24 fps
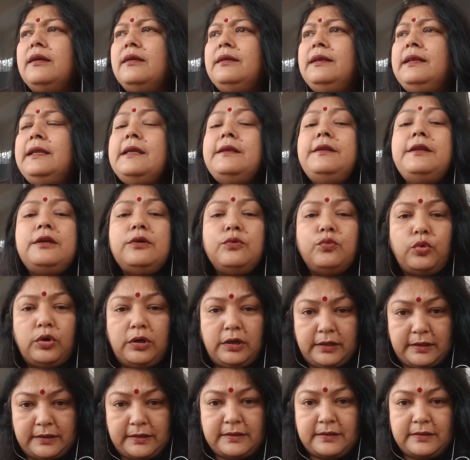leading
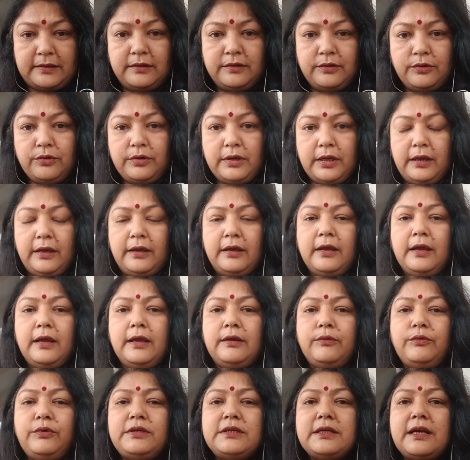words, okay,
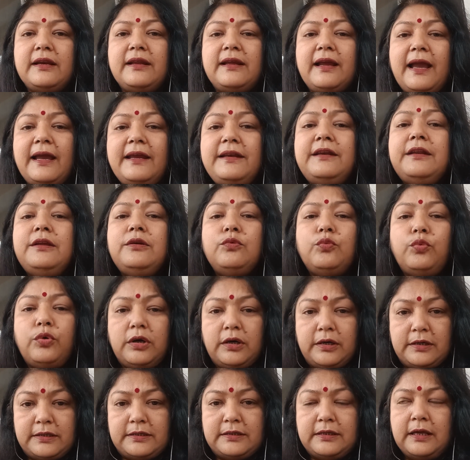which are guiding
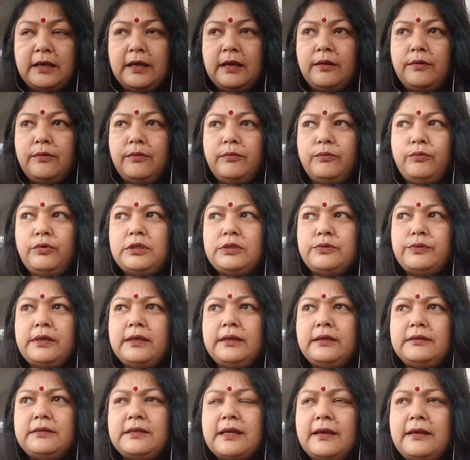words, which
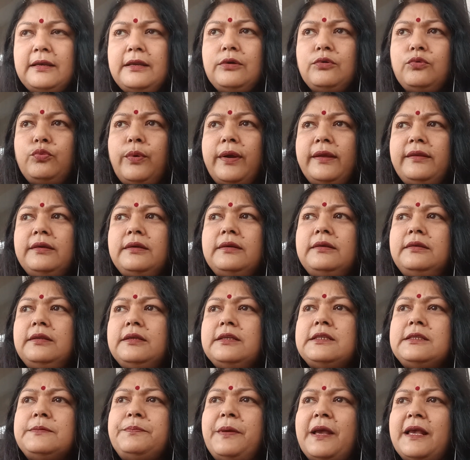will tell you whether
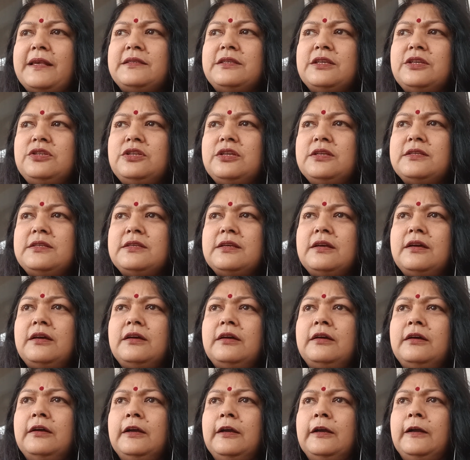this passage is
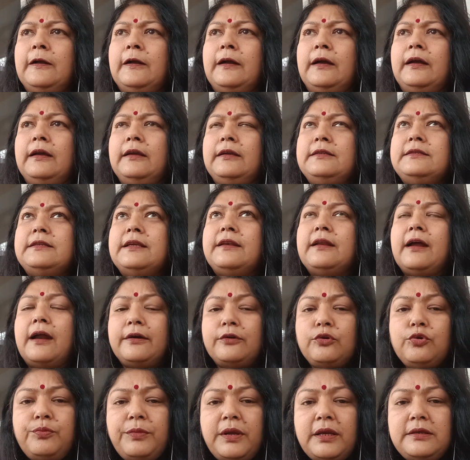an
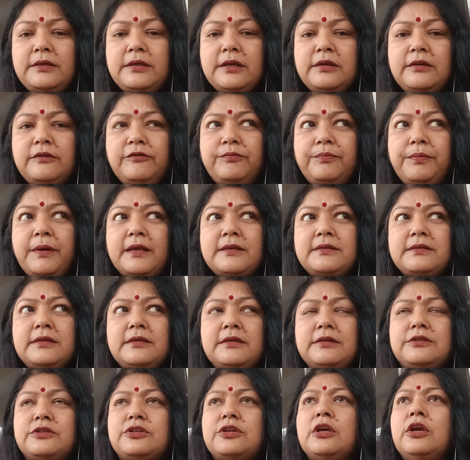argumentative
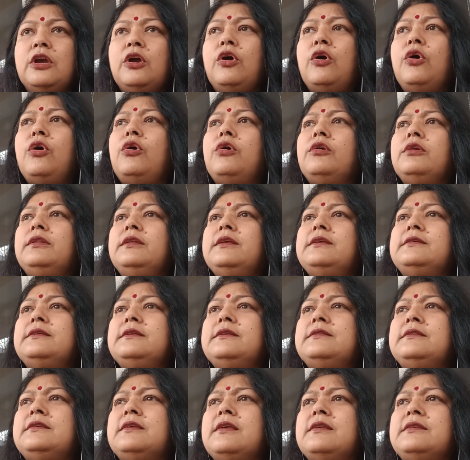passage, or this
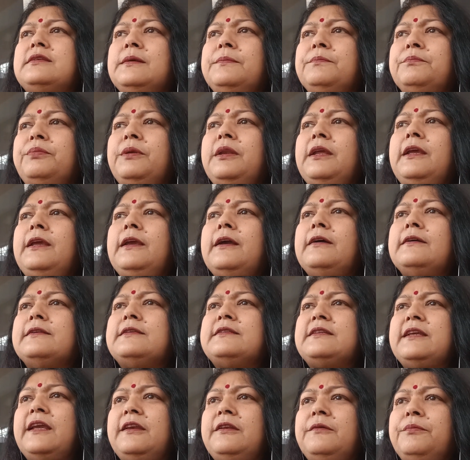is simply a
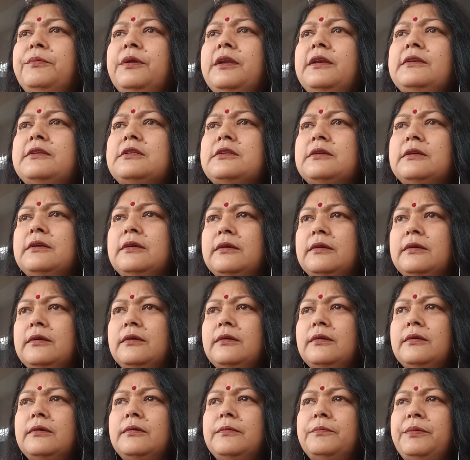statement
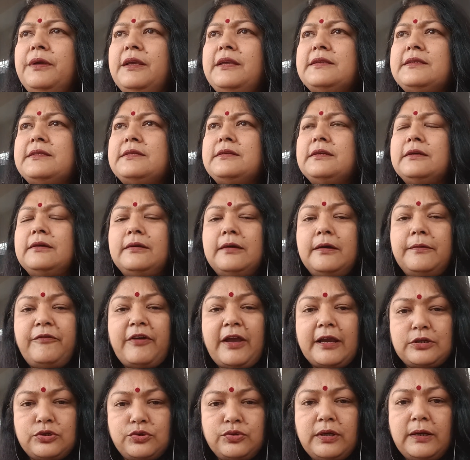based
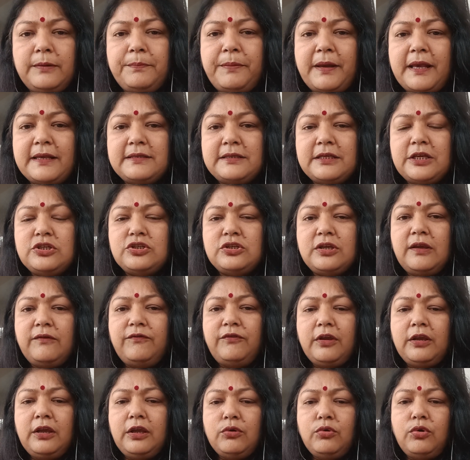factual passage
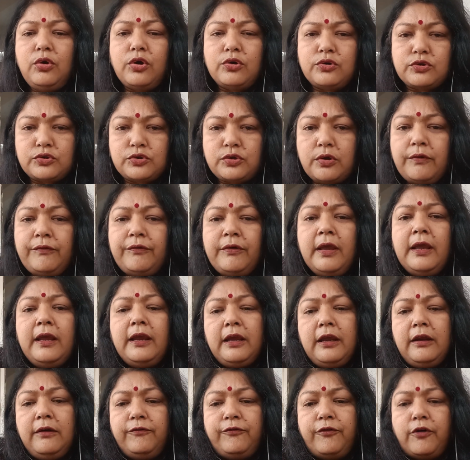giving you lots of
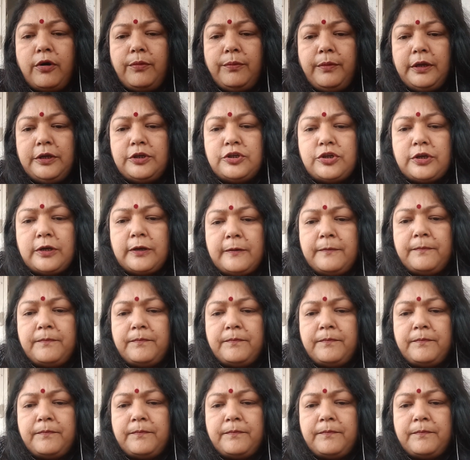information.